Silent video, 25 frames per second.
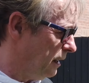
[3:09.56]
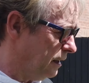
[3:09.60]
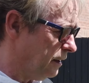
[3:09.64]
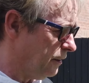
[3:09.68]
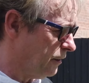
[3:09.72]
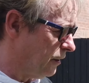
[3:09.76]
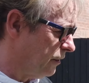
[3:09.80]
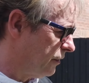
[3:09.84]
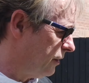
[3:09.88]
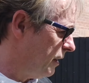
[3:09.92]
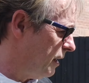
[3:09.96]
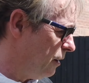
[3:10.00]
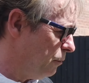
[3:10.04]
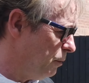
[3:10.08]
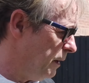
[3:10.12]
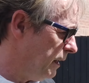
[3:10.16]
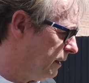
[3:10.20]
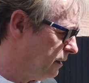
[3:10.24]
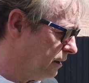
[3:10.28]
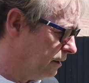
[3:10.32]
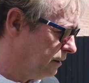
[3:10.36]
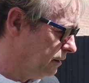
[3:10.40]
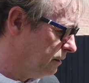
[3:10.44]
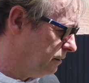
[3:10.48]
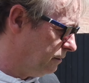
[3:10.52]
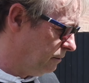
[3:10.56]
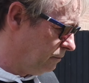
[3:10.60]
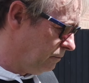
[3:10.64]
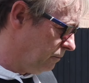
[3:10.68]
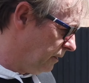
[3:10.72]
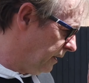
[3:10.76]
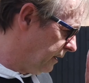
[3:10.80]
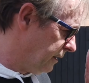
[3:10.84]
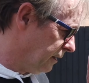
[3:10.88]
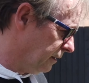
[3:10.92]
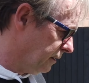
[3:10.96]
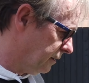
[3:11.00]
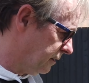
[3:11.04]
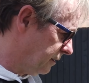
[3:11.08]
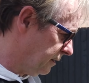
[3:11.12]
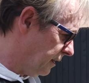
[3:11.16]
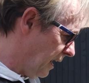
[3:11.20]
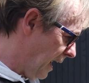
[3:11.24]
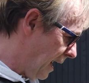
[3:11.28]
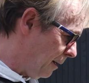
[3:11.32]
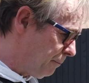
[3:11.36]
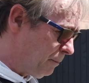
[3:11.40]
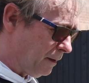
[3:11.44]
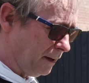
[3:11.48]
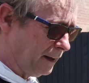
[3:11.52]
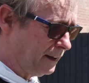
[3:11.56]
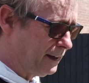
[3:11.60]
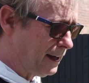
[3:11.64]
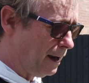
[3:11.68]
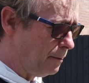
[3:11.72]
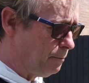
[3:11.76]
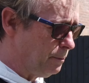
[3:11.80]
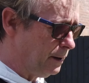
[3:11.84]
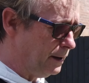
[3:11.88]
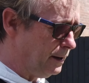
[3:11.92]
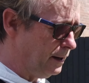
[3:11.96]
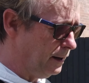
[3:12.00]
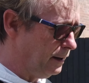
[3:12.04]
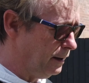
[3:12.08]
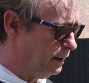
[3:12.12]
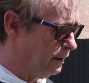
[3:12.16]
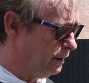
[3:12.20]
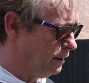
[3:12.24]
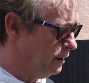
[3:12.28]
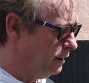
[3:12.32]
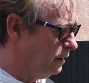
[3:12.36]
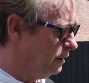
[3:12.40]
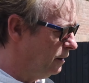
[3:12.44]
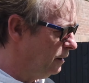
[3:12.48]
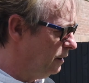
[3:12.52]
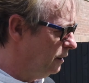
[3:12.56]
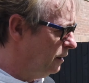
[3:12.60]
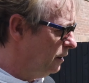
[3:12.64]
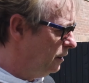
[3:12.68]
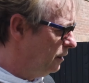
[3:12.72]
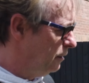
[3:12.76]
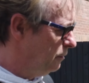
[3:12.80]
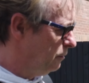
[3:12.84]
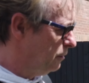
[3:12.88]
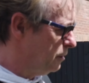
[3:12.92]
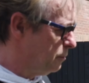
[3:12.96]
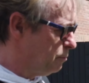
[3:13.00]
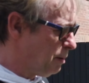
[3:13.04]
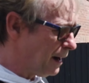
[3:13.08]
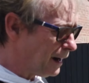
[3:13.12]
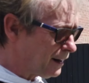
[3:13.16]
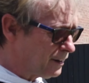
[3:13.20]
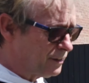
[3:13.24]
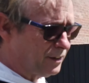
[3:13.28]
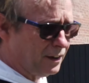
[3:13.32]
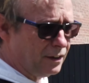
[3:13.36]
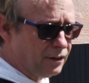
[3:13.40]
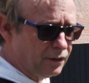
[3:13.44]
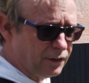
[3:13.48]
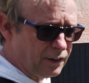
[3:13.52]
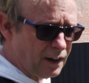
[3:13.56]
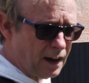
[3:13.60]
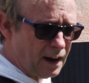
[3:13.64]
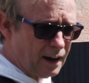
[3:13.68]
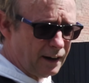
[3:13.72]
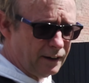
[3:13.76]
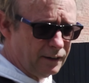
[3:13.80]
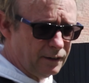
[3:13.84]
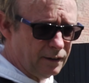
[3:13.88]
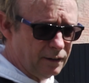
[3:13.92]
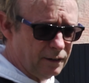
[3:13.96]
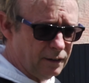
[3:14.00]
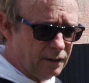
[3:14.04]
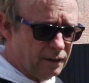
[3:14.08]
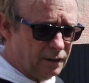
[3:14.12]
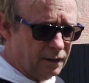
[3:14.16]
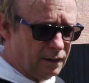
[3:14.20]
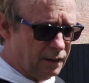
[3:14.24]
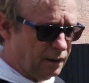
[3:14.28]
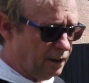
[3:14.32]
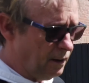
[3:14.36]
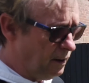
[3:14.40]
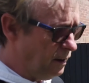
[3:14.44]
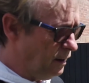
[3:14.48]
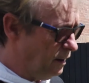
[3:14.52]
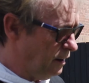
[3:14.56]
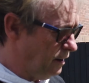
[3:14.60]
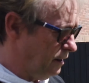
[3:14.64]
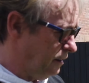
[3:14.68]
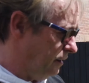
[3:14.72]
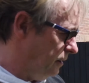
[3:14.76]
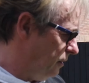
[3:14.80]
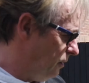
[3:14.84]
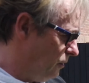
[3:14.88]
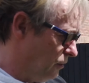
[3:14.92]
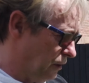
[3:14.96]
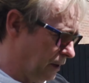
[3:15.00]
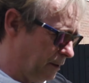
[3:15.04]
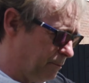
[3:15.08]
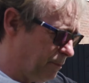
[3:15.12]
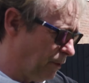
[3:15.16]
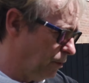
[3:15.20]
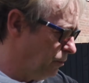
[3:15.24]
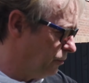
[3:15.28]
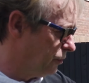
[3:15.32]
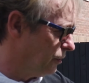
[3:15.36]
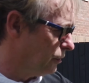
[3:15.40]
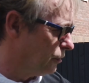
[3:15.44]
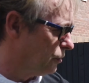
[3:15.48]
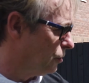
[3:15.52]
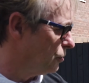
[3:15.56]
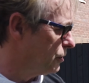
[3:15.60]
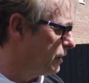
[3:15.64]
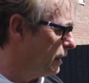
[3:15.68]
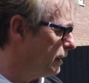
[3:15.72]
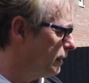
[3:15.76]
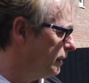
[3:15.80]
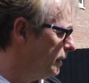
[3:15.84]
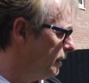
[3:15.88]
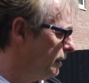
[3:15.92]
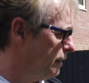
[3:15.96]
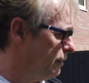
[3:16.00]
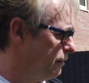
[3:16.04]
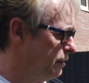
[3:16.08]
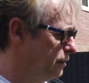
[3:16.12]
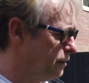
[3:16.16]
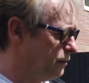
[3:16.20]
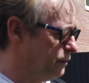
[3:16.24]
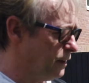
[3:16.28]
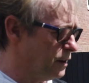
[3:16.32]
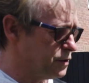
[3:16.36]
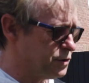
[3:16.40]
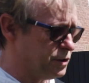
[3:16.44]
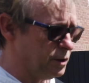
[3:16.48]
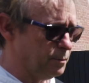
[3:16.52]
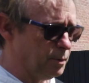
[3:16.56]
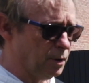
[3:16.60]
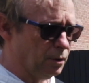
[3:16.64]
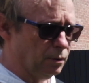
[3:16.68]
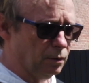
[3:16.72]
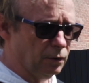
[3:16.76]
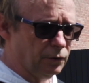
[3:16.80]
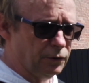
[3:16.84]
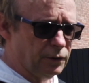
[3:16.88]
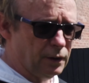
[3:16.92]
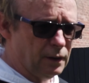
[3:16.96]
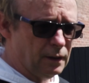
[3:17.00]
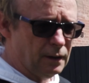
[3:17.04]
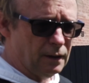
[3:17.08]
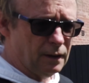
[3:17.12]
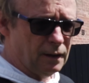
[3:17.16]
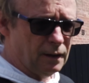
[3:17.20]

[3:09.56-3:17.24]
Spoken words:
as I say, we can happily camp in here with bags inside and only boots and cooking gear in the vestibules.